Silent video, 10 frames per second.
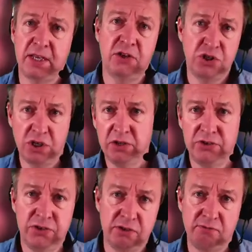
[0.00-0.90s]
get a
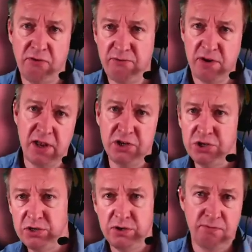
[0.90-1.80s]
chance to
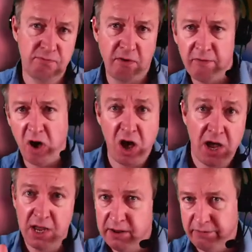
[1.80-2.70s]
refresh,
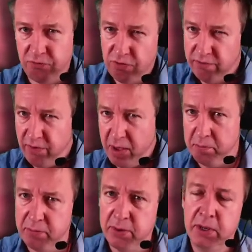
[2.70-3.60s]
revive,
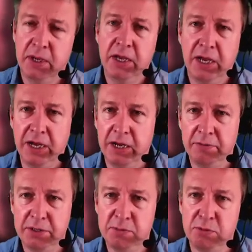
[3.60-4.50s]
revamp
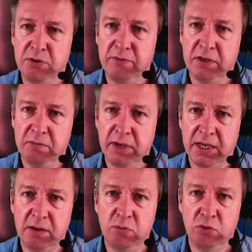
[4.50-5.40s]
this movie and
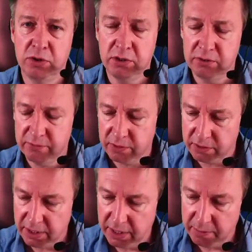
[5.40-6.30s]
make it more
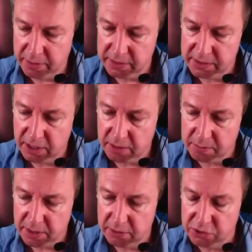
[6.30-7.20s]
useful as time
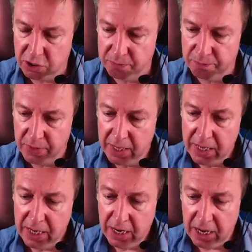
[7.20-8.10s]
goes on.
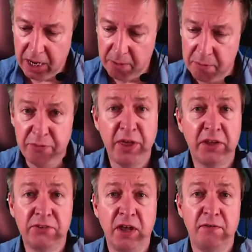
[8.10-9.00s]

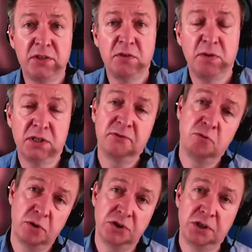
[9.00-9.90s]
Thanks ever so much for
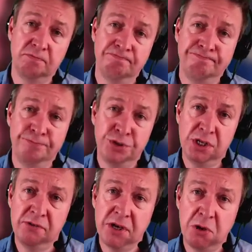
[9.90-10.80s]
watching.
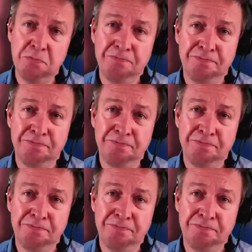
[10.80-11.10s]
Cheerio.